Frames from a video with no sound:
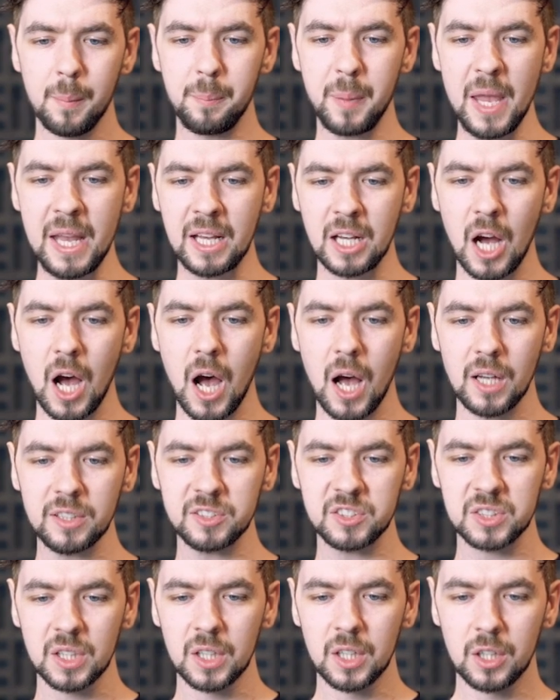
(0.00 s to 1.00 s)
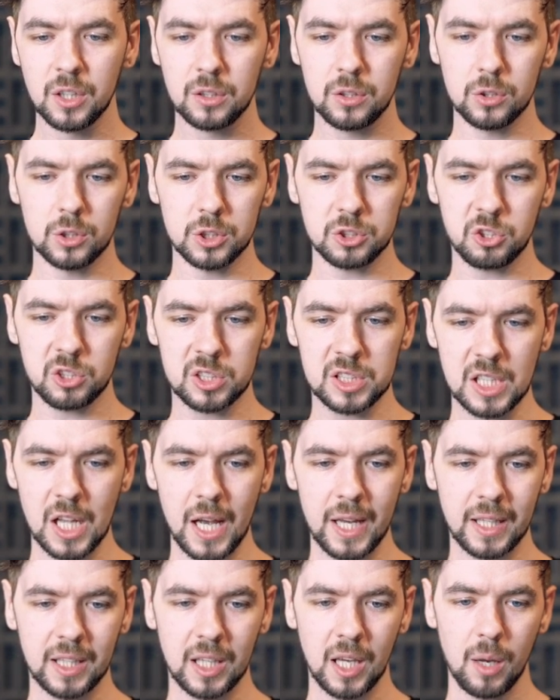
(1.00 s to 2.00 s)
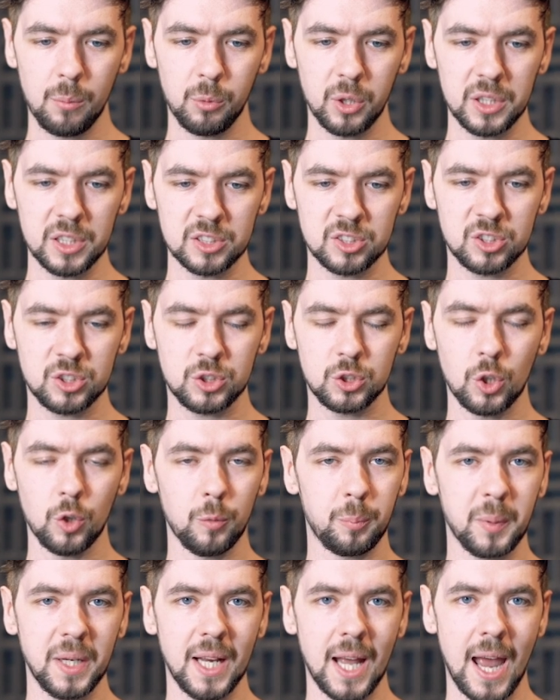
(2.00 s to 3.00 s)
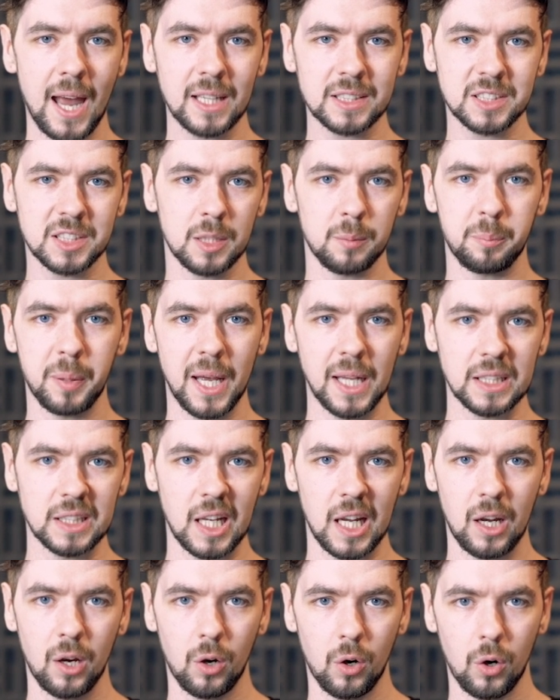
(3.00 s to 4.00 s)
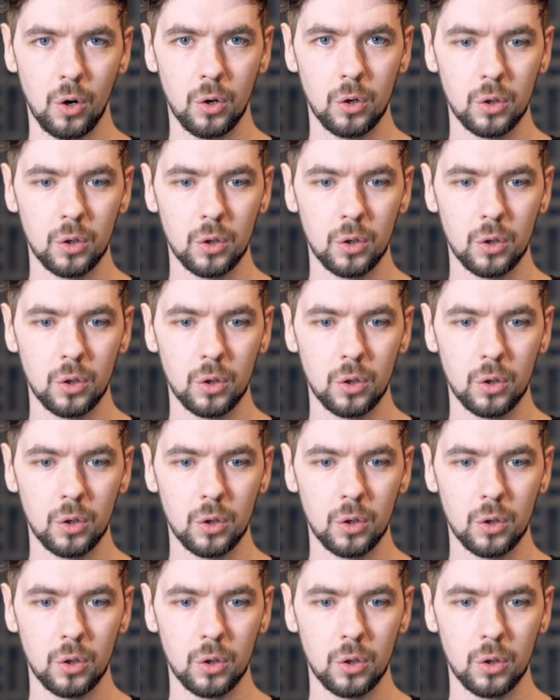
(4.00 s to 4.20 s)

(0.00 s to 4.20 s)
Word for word: because you're just like him with a stupid accent, pendejo.